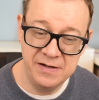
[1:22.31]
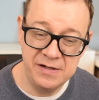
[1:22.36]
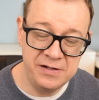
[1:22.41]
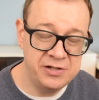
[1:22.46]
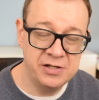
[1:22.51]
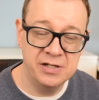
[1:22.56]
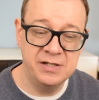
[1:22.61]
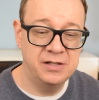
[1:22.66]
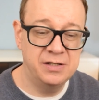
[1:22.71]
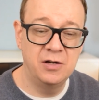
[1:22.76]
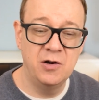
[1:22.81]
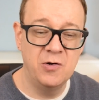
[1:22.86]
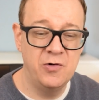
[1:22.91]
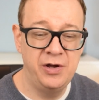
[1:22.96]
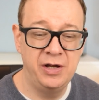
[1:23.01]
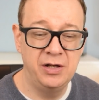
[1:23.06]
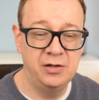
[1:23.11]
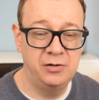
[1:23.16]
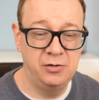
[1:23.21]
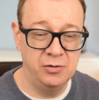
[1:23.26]
It's just
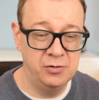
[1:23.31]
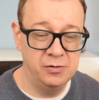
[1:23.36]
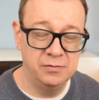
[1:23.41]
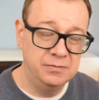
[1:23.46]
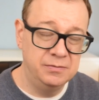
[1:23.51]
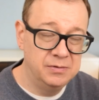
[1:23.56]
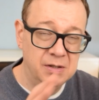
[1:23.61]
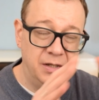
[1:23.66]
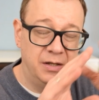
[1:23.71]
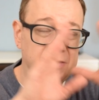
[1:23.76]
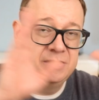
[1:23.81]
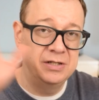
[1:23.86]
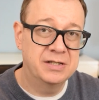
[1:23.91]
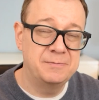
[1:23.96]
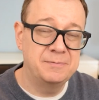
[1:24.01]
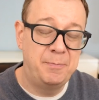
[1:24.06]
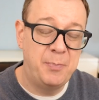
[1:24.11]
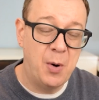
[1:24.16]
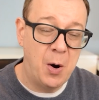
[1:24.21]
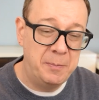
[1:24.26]
going to
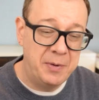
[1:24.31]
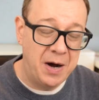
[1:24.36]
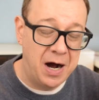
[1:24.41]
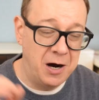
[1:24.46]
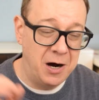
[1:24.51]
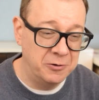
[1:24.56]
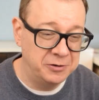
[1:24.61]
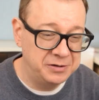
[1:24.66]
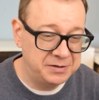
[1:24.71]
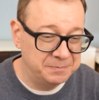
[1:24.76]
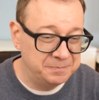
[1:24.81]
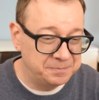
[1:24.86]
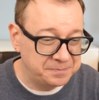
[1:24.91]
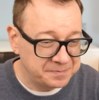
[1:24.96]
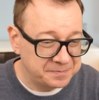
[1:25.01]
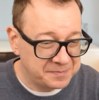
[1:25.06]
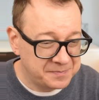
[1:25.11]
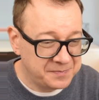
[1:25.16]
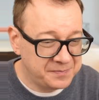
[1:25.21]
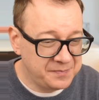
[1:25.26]
just pop out
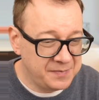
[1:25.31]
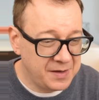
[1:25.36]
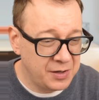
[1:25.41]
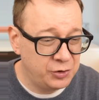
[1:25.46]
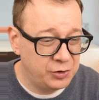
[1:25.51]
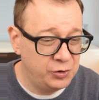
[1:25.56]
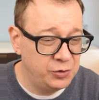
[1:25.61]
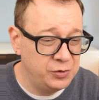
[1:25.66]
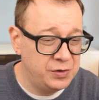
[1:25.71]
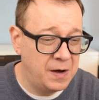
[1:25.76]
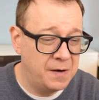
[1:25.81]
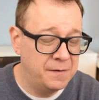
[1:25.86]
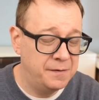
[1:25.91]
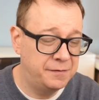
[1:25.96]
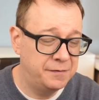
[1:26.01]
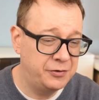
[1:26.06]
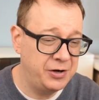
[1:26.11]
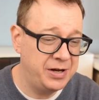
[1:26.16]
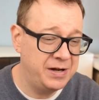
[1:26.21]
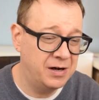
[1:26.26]
to the
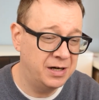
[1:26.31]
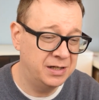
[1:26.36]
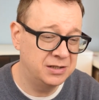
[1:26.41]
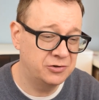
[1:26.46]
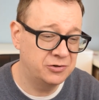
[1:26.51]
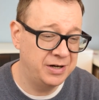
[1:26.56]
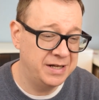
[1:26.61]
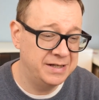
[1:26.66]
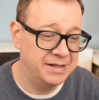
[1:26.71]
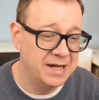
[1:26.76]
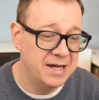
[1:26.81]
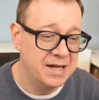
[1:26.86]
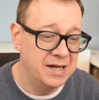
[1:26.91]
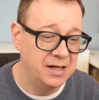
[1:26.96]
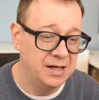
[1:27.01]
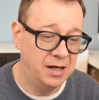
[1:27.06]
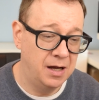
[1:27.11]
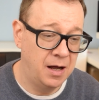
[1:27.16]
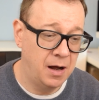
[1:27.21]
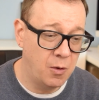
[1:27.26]
300
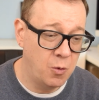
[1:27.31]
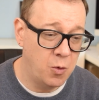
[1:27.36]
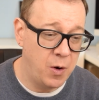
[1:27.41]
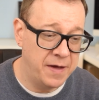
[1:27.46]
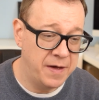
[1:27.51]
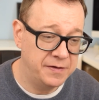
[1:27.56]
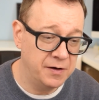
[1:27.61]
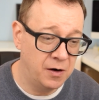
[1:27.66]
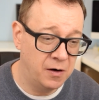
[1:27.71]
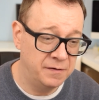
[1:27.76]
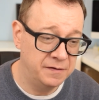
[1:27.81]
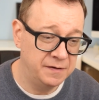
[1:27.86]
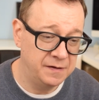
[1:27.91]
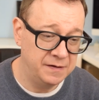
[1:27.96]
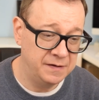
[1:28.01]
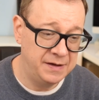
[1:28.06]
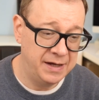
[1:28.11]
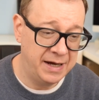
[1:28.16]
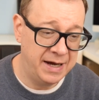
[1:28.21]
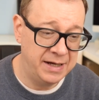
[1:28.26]
uh, width
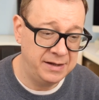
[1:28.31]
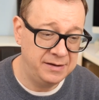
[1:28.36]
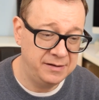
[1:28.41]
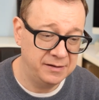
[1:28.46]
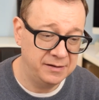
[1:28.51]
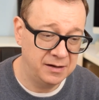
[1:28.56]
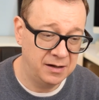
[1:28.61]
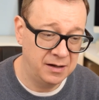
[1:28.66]
of that